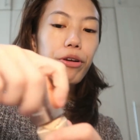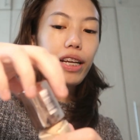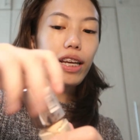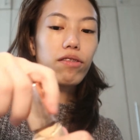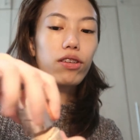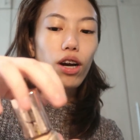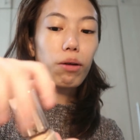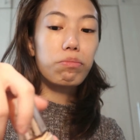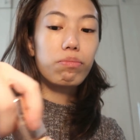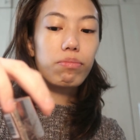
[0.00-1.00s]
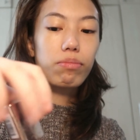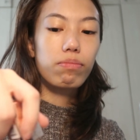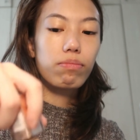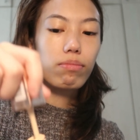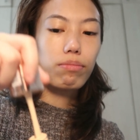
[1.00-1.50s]
pretty, even though I'm
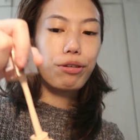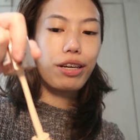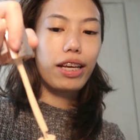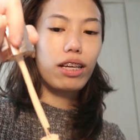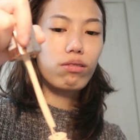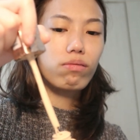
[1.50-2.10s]
pretty